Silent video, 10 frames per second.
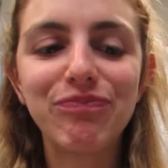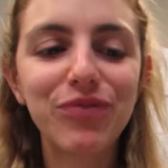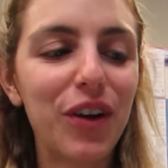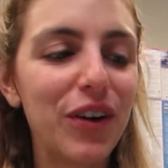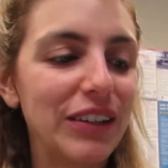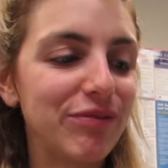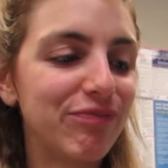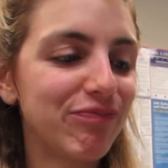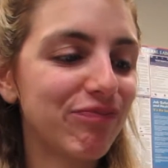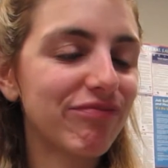All right.
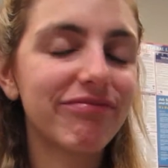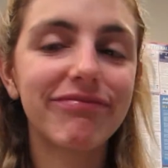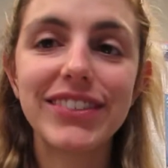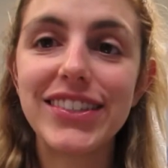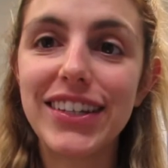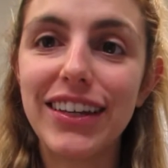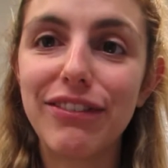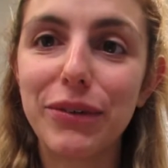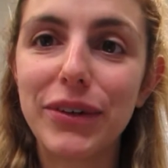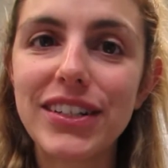Let's see if
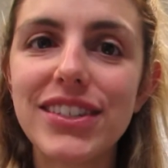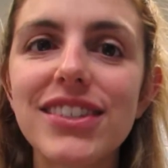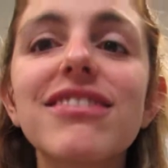it works.